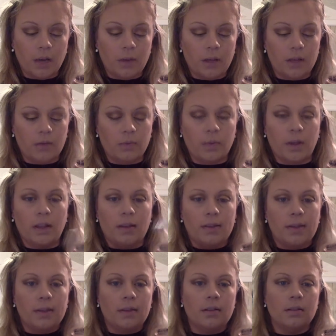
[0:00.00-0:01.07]
in with
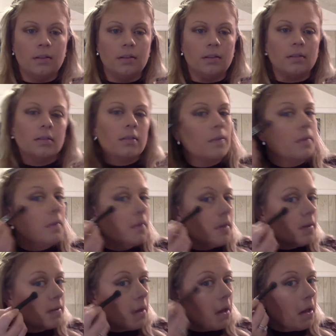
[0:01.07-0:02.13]

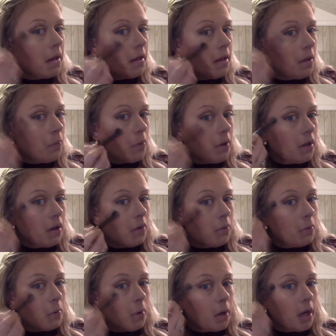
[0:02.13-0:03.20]
this guy and put it
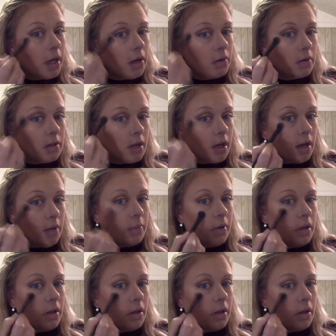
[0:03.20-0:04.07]
right on top.